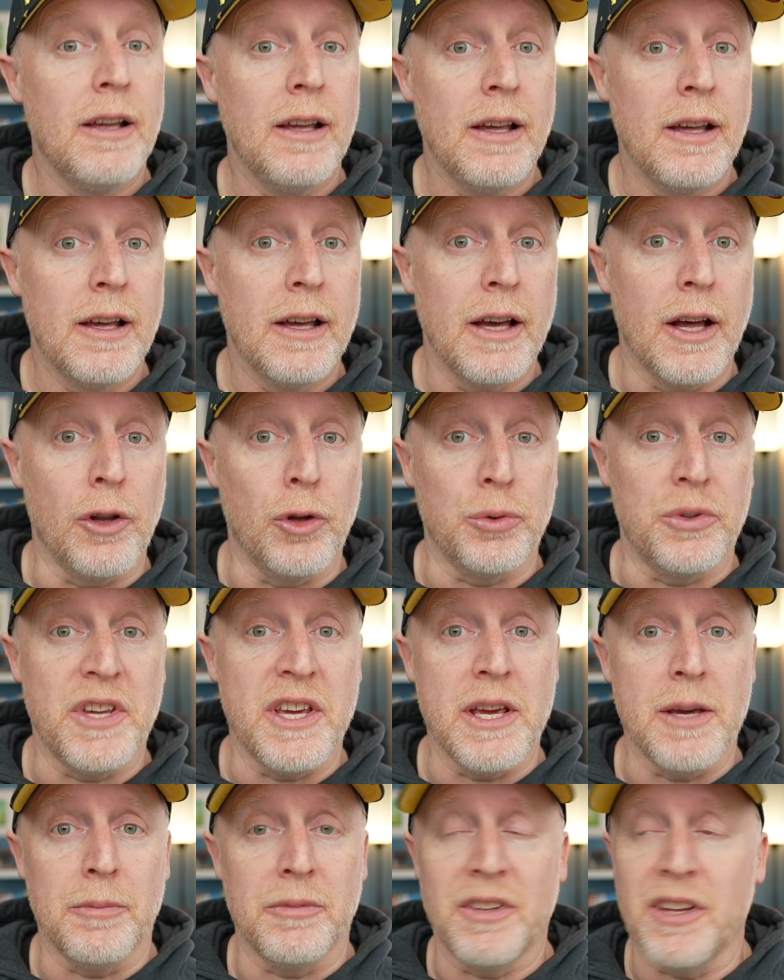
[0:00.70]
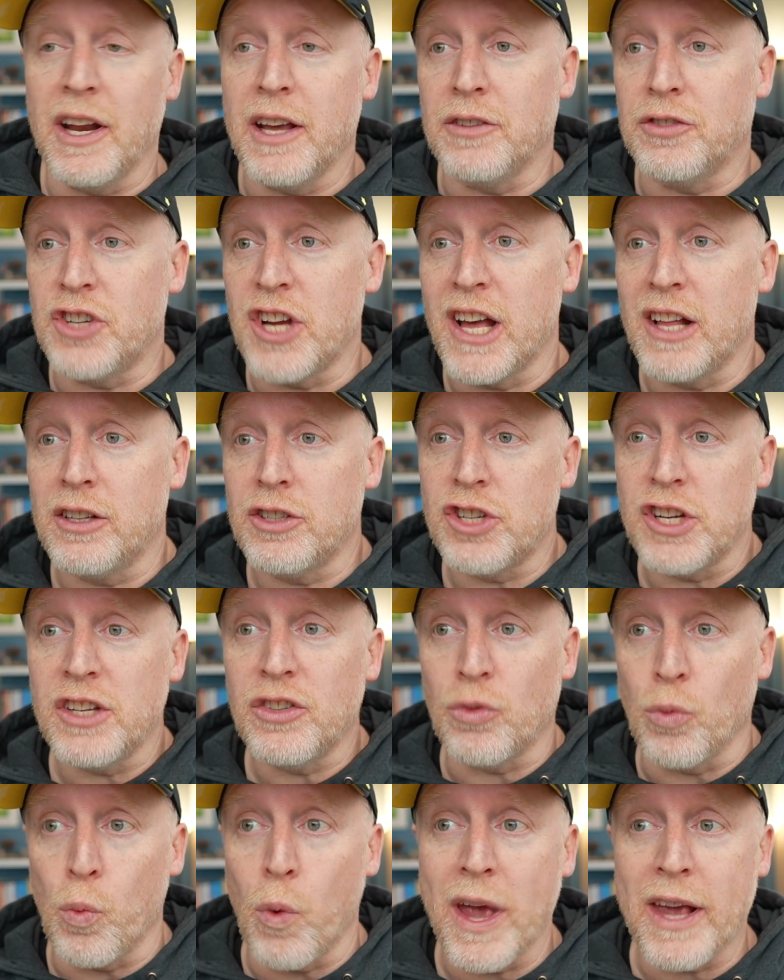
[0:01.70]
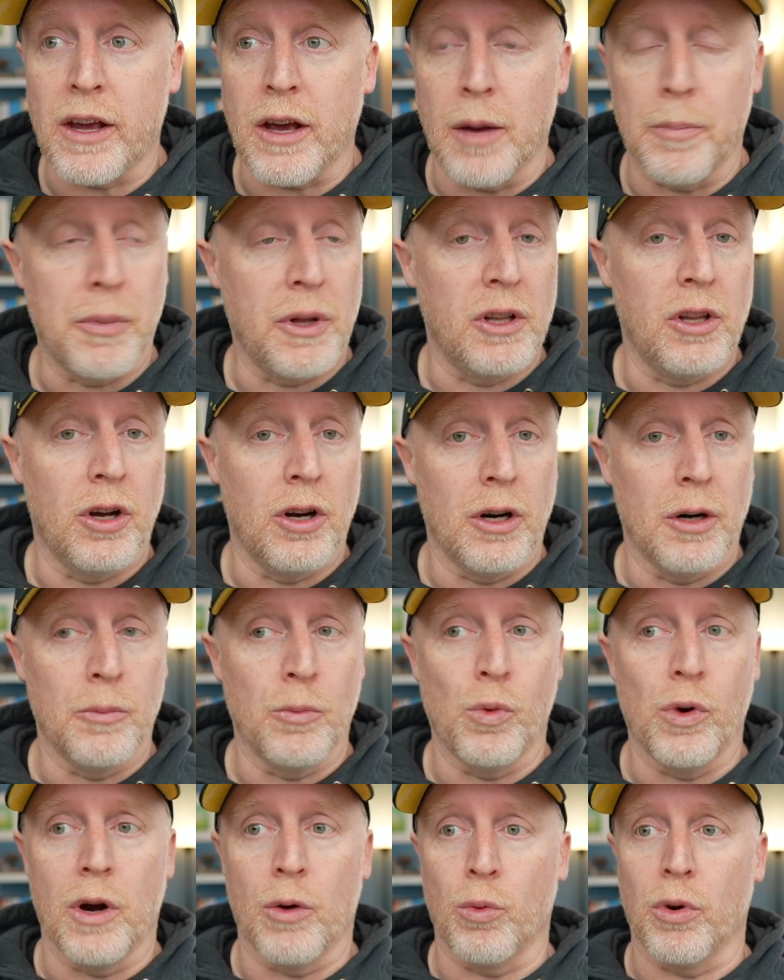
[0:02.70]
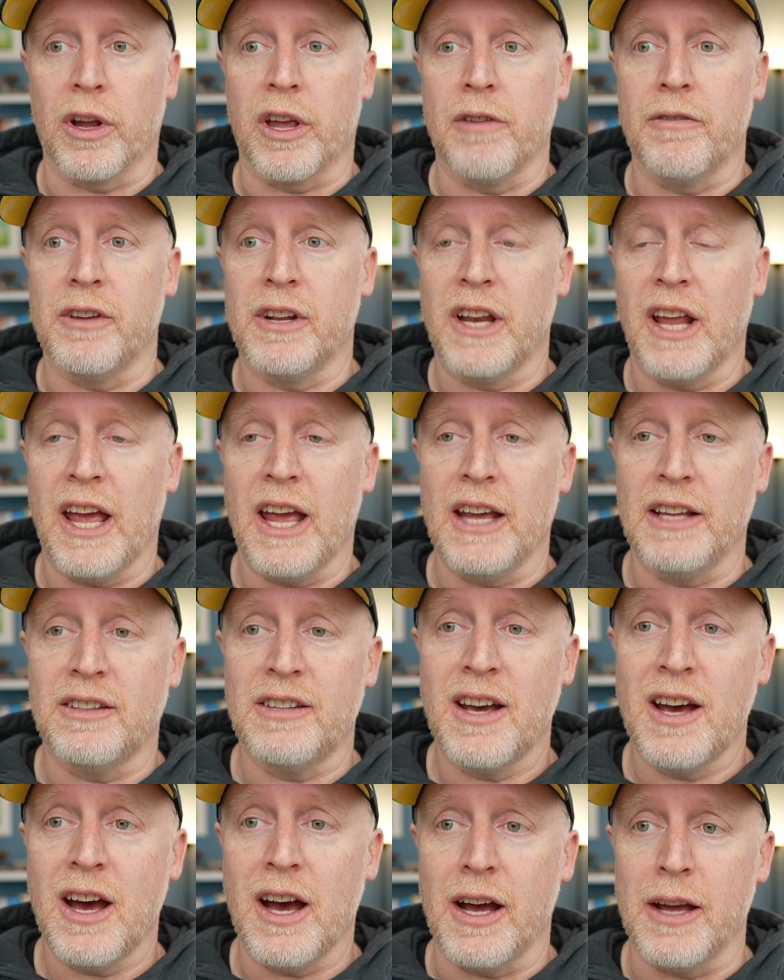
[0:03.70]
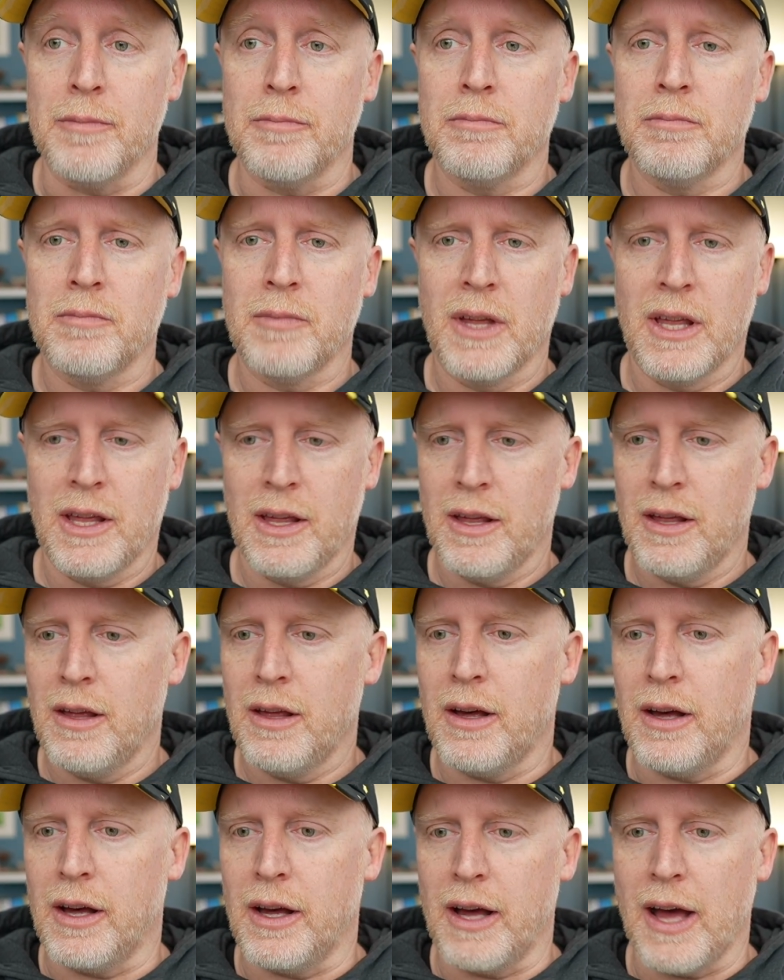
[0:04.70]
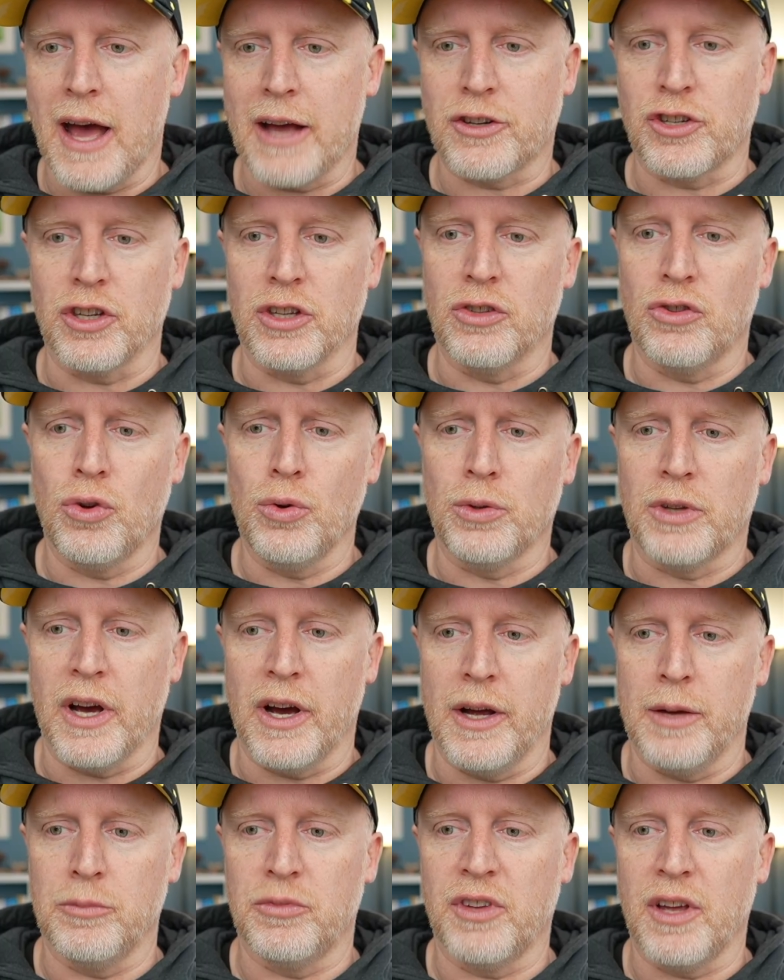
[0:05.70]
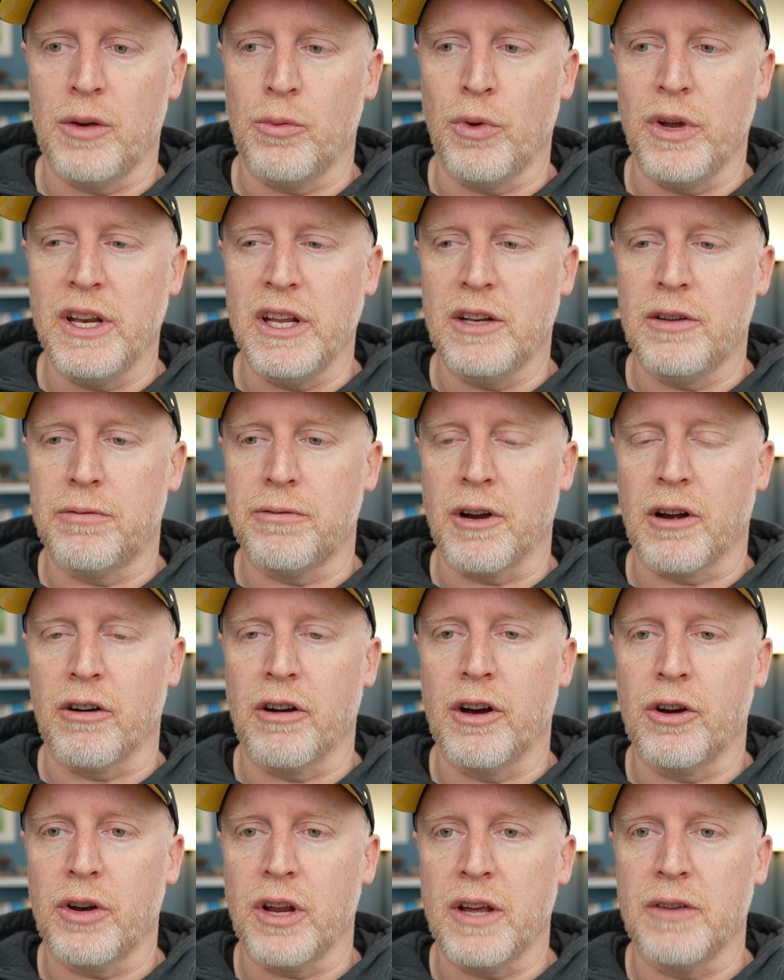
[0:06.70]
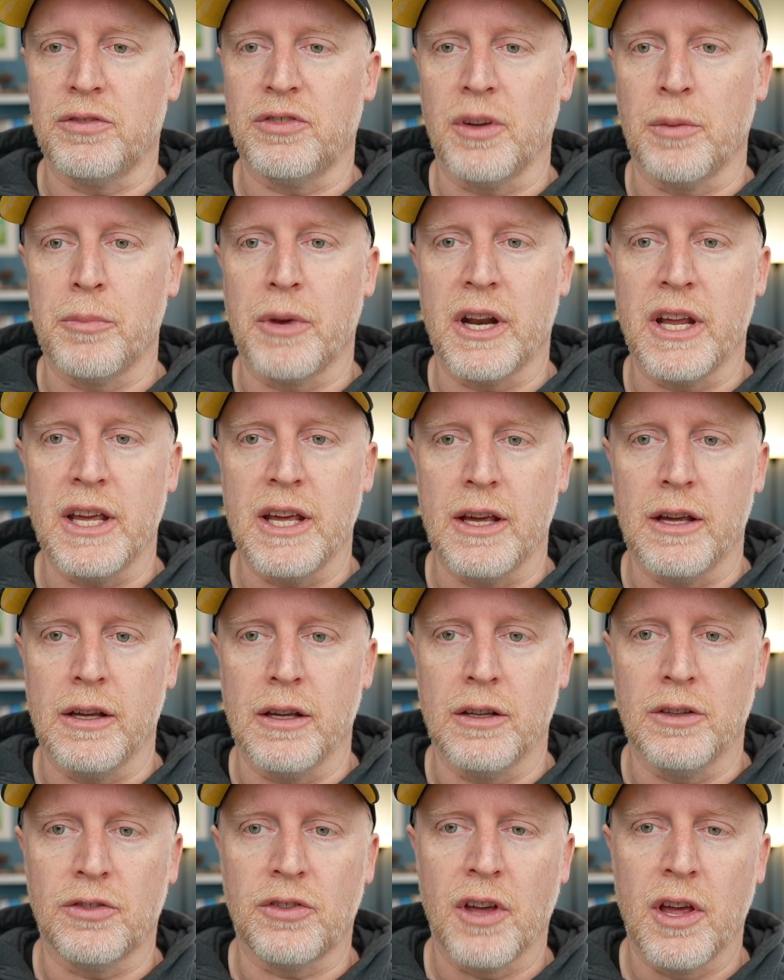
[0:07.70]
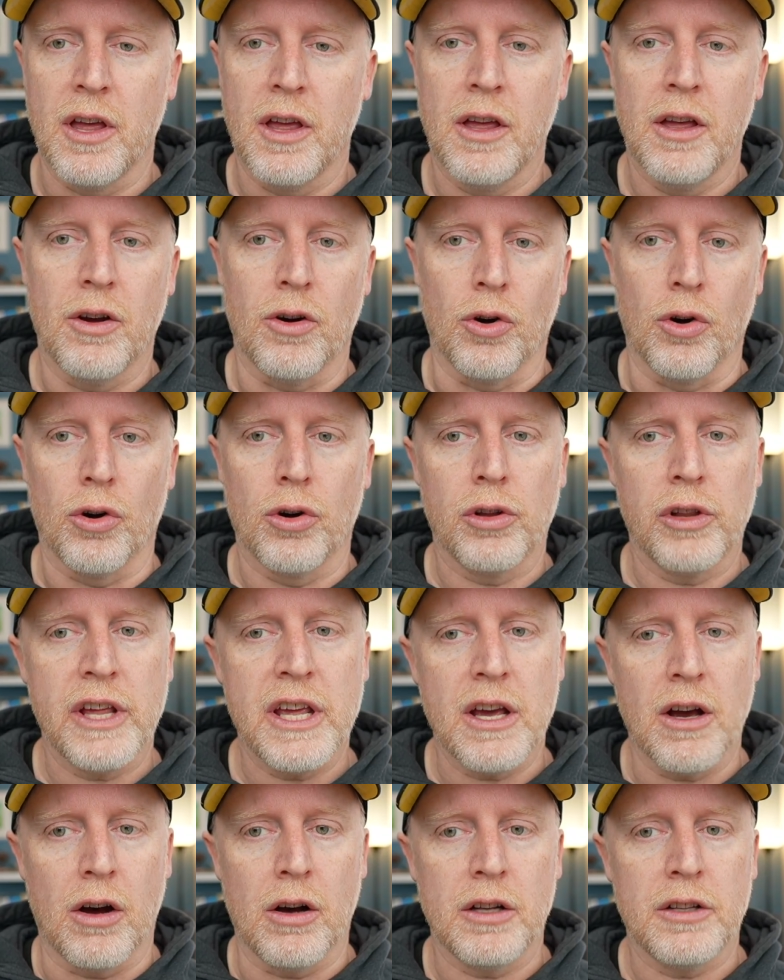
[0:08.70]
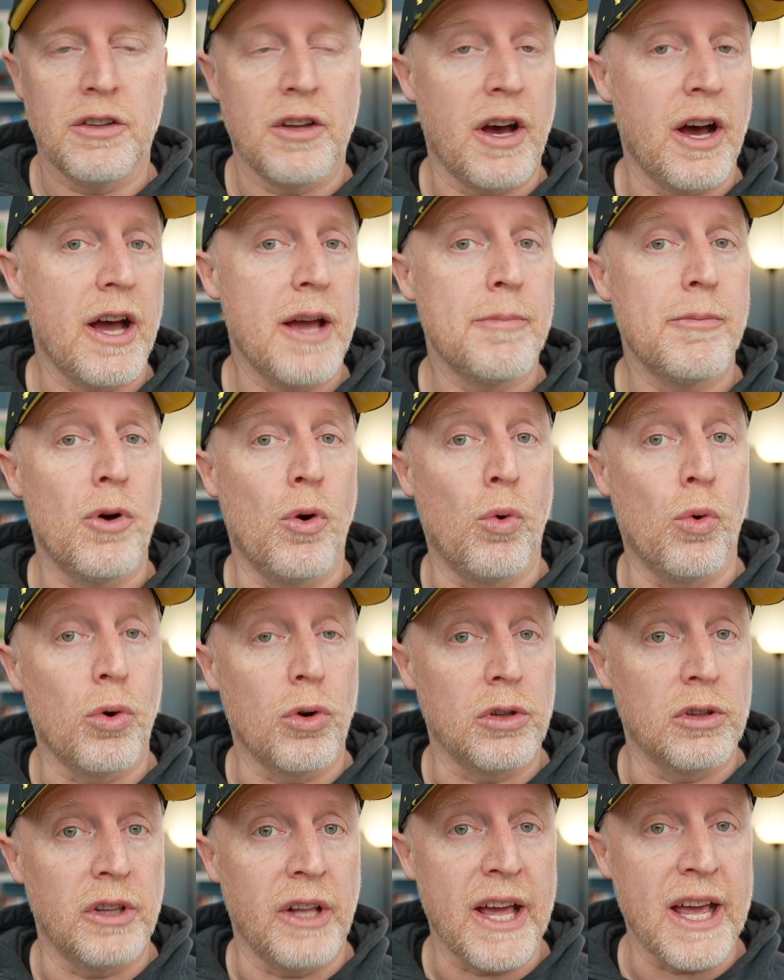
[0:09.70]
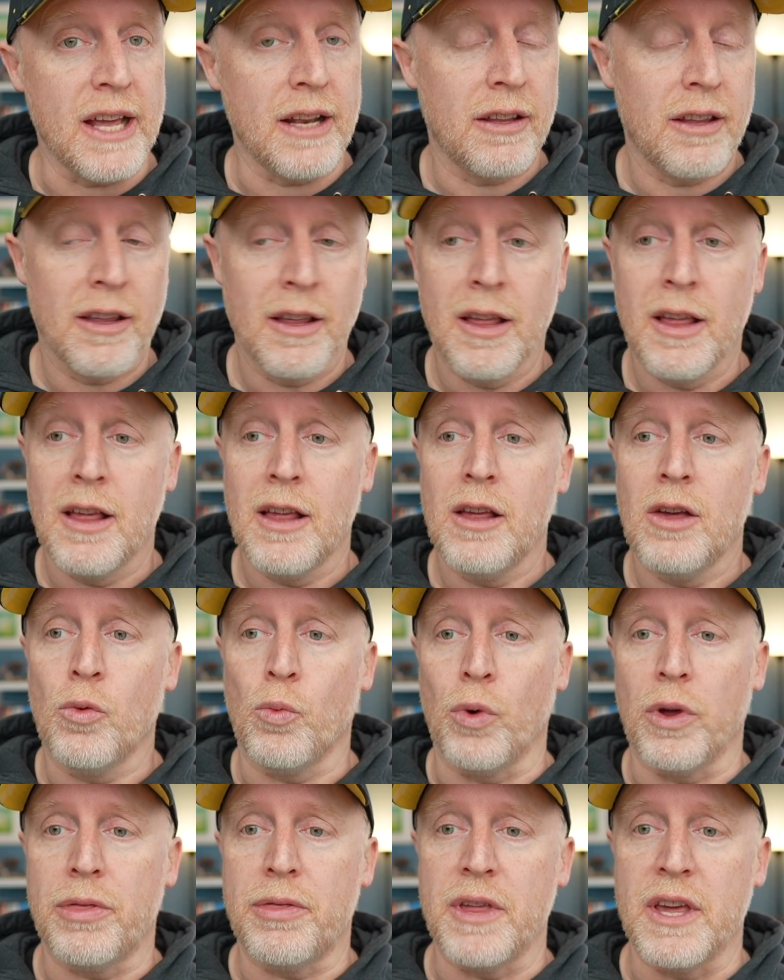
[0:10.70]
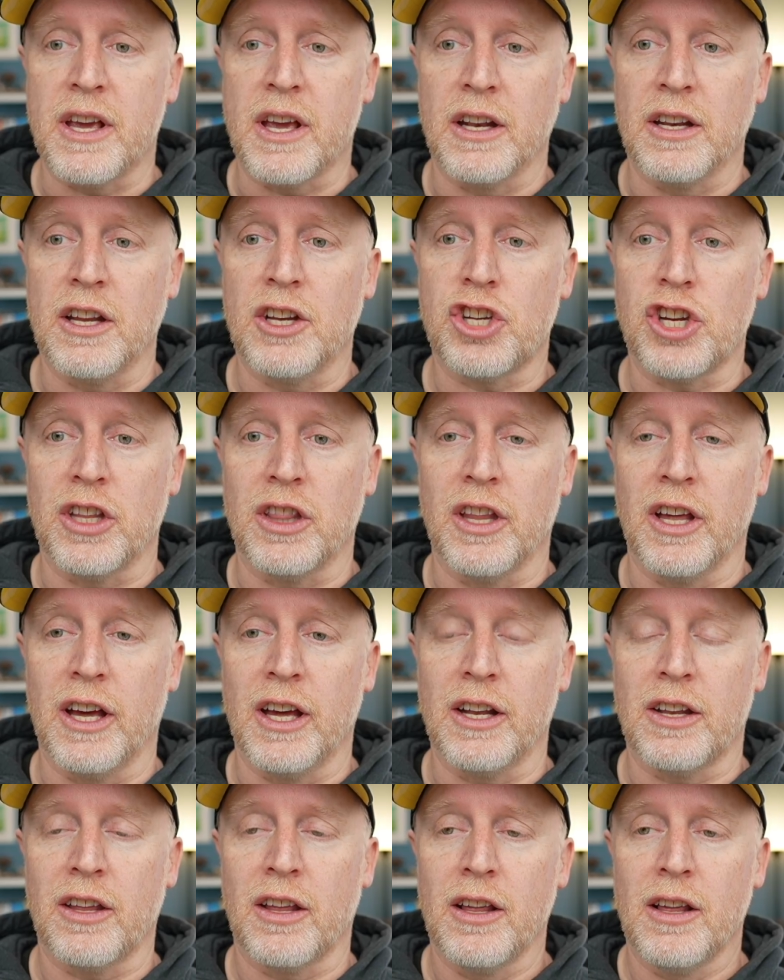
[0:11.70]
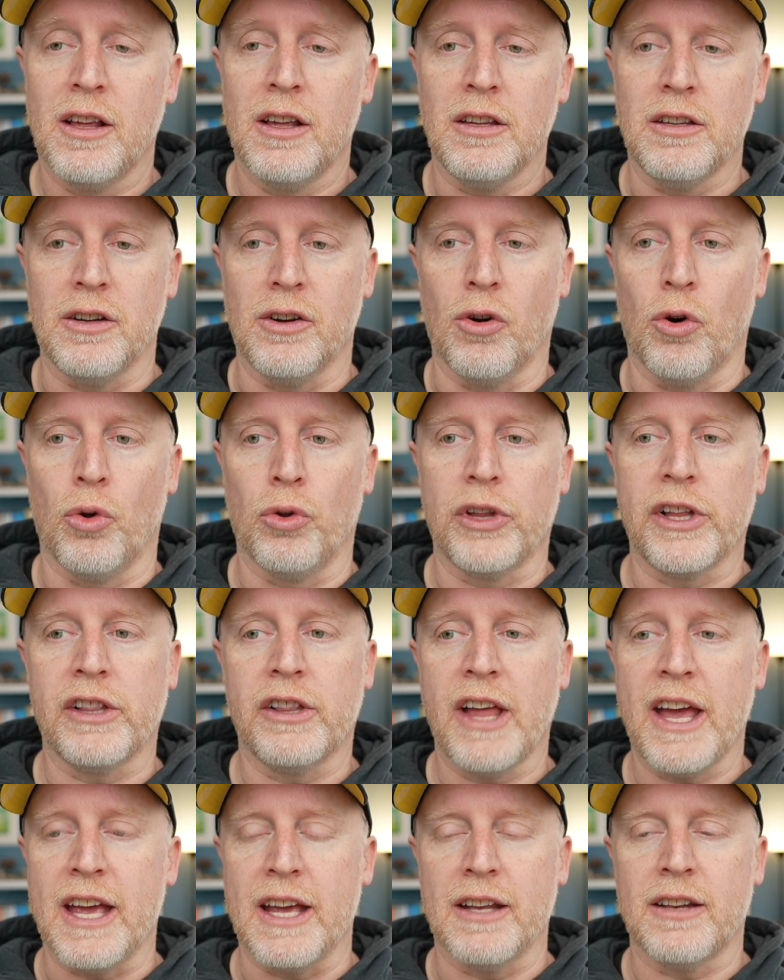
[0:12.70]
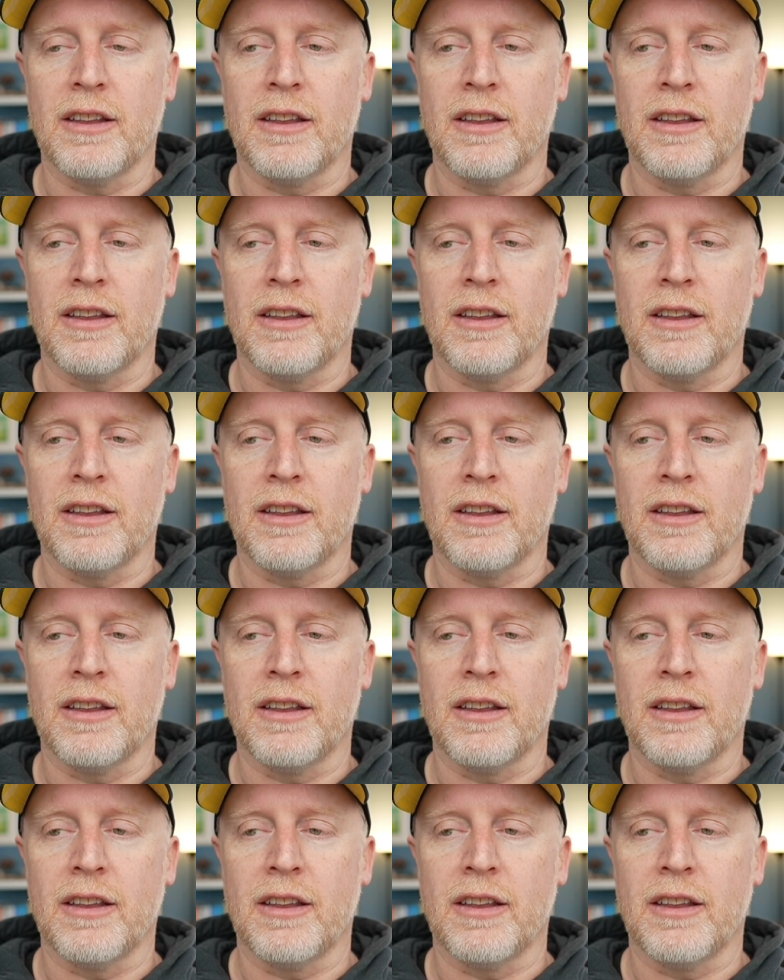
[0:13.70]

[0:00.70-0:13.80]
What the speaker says: Hello team, today's challenge is wake up alarm, where we're given a time, actually 2 times, and we need to figure out if somebody is early, on time, or late, with the condition that you're only late